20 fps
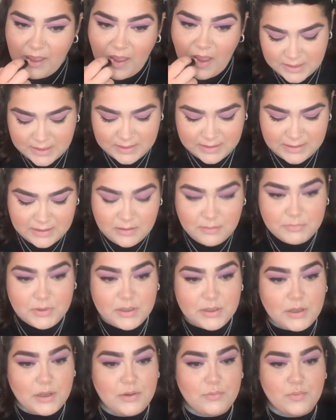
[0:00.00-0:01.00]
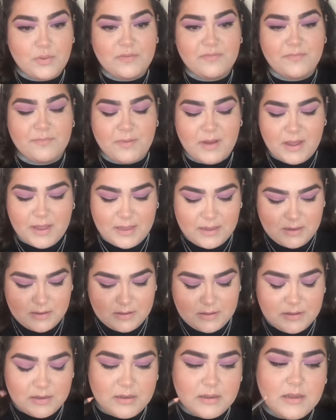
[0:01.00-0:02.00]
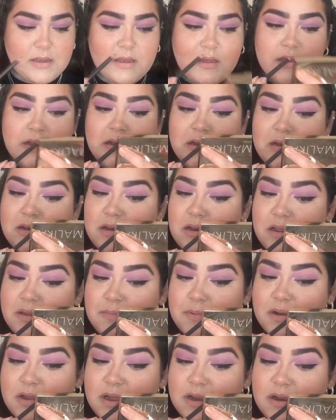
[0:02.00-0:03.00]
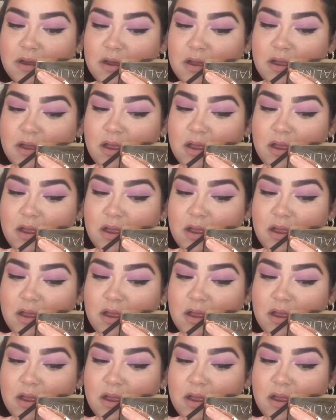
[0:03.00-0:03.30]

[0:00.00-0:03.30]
And then I'm going to go in with my lip liner.